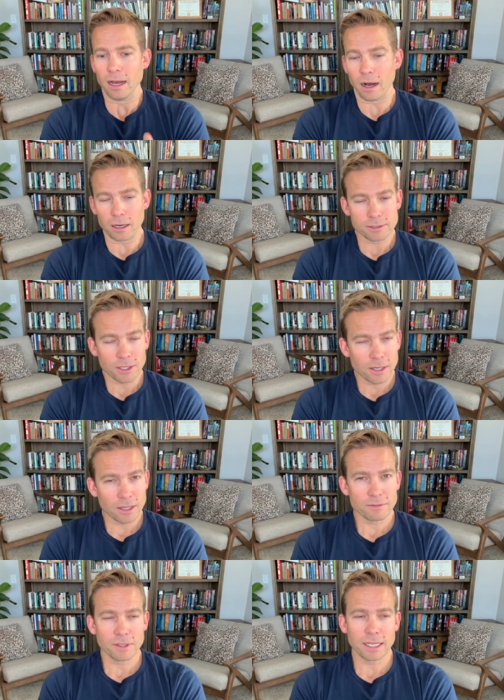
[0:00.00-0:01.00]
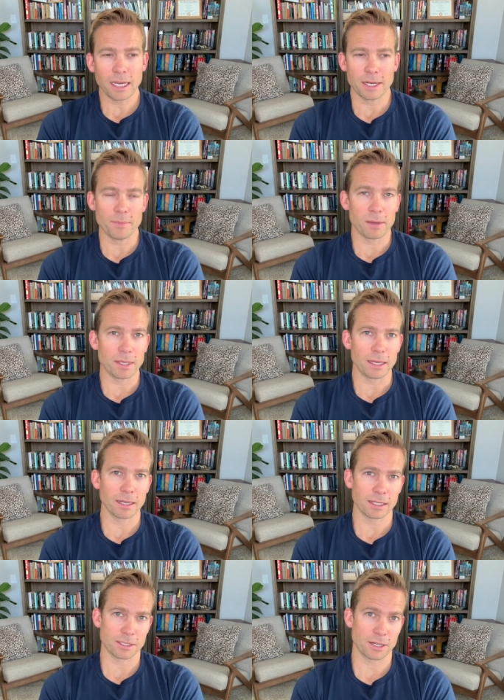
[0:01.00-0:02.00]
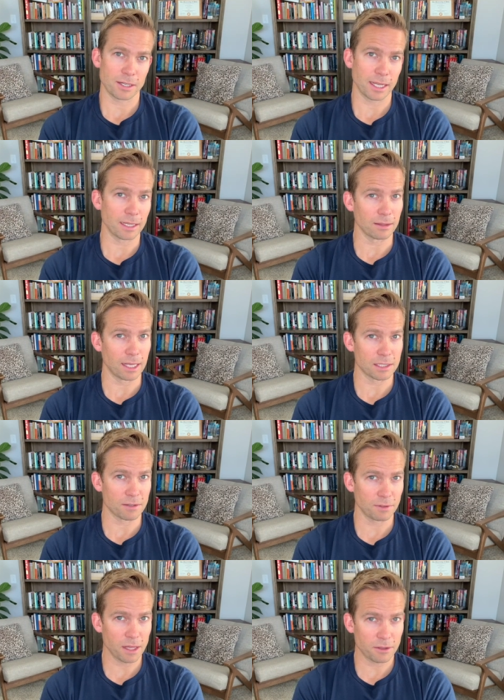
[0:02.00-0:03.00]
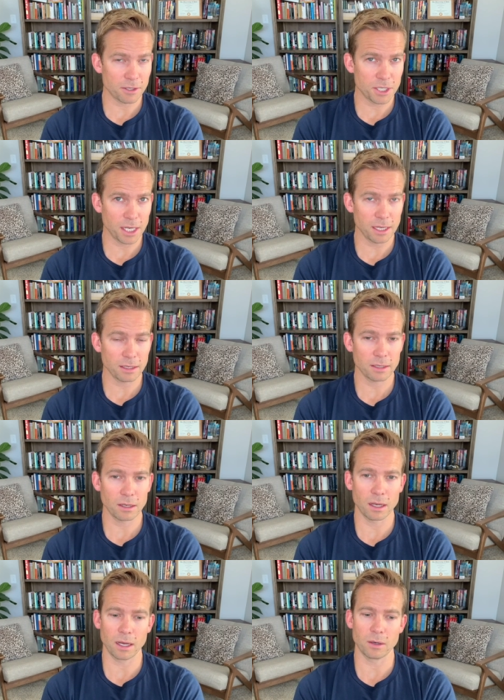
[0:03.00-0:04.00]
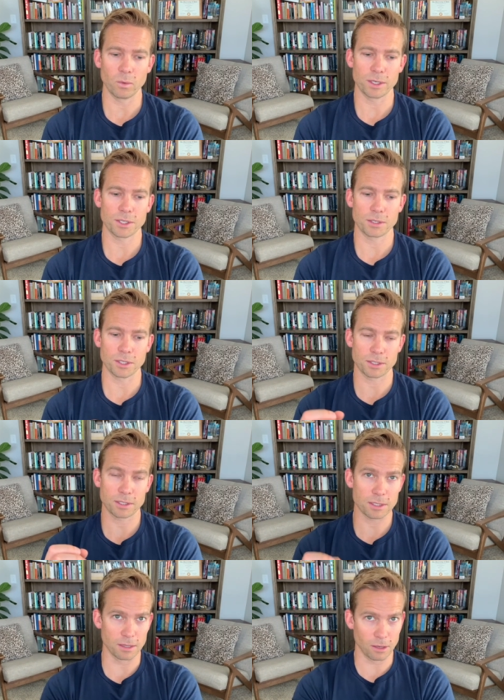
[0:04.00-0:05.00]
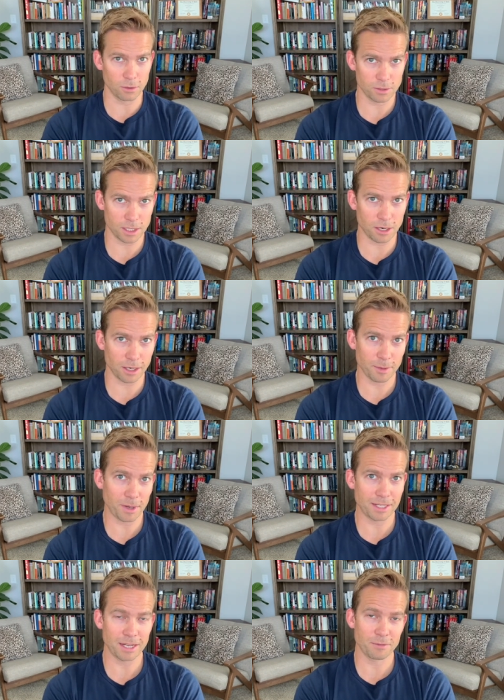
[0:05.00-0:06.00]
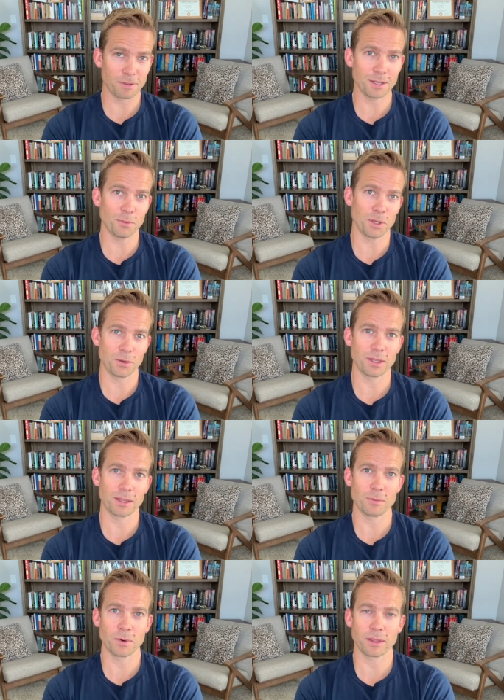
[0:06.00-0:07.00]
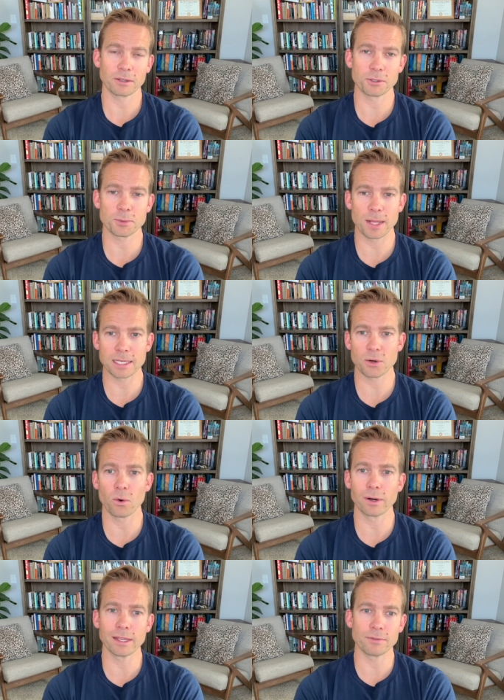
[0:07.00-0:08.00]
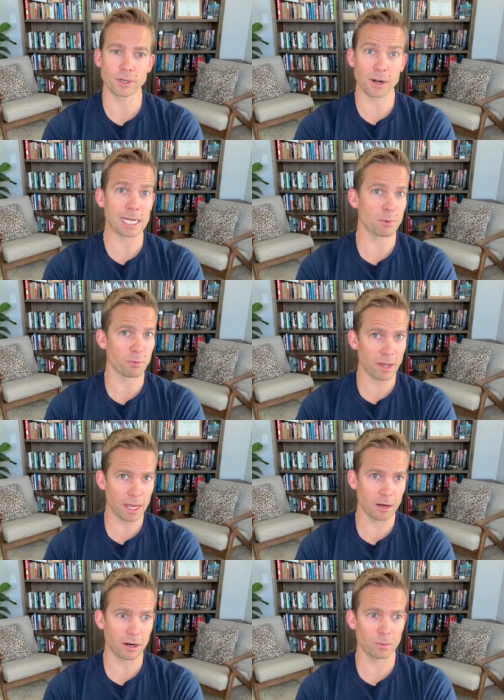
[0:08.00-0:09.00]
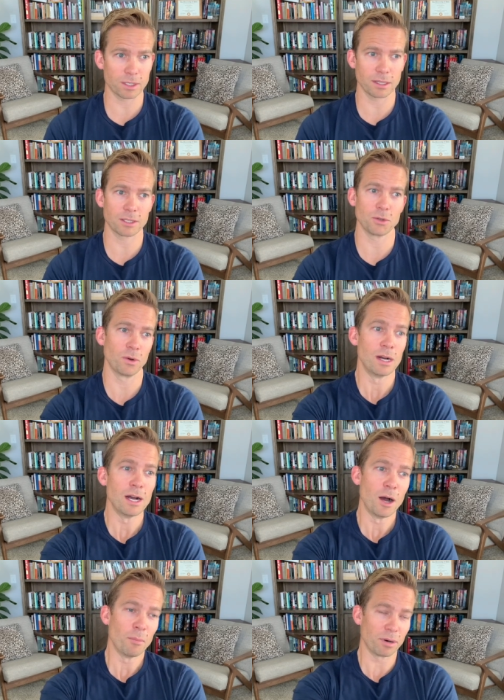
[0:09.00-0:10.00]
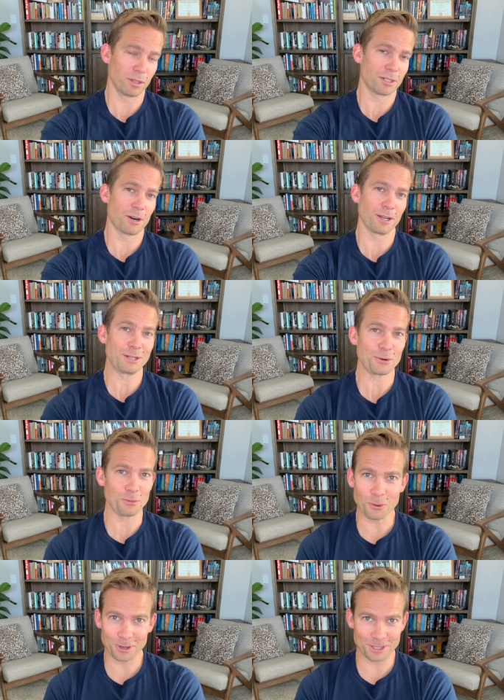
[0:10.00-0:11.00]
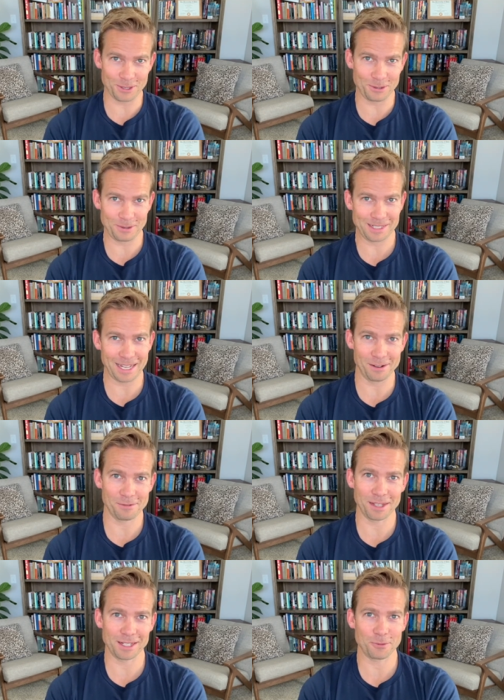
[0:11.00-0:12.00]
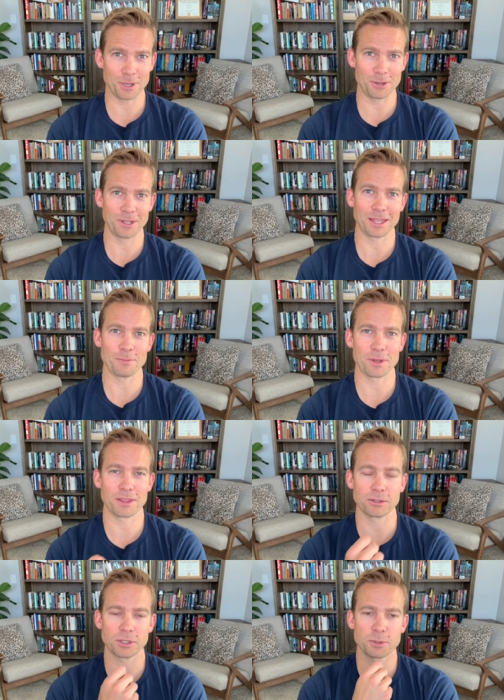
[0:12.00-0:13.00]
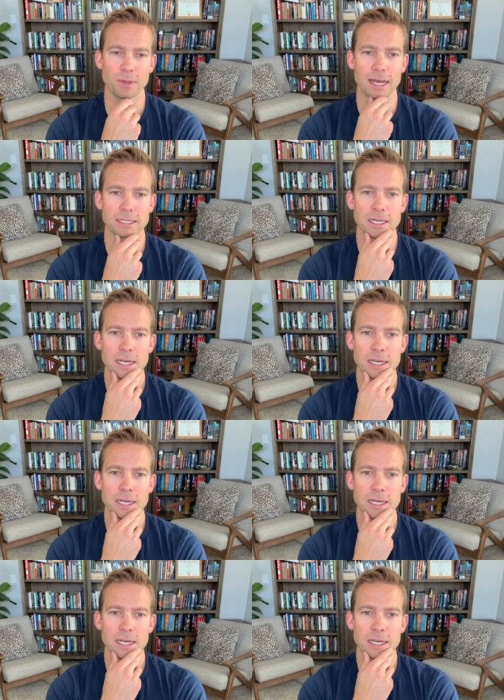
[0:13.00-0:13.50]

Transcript: Alternatively, I'd maybe consider taking Lance of Lethargy, which just slows a target by 10 feet when you hit them with Eldritch Blast, or even Grasp of Hadar, which lets you pull a target towards you 10 feet when you hit them with Eldritch Blast.